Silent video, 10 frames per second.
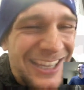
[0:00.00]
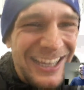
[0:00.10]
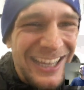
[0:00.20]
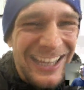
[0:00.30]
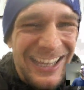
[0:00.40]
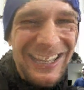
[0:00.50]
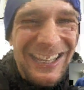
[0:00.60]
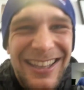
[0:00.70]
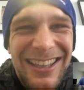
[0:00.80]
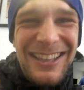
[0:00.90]
All right.
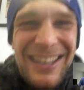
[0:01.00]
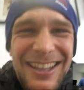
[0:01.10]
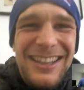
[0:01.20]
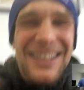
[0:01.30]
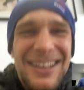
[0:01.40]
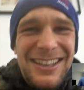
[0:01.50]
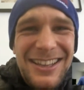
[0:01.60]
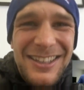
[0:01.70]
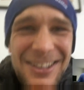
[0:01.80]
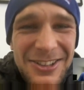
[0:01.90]
In the
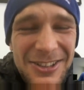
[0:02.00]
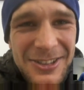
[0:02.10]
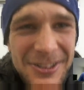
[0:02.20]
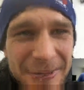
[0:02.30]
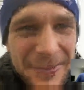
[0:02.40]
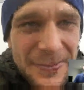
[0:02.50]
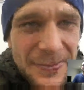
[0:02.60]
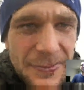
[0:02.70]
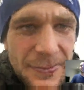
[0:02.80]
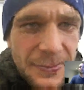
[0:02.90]
past, you trained at
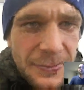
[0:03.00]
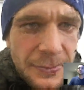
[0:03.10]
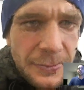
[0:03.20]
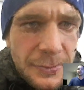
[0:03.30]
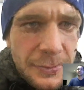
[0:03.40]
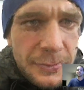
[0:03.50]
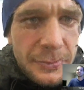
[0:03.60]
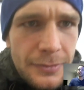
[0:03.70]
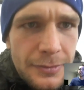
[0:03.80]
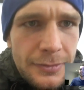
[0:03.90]
Tiger Muay Thai in
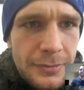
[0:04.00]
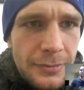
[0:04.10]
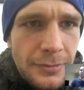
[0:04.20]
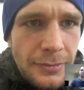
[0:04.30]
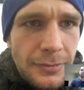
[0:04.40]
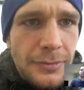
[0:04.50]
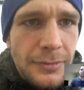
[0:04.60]
Thailand, and for your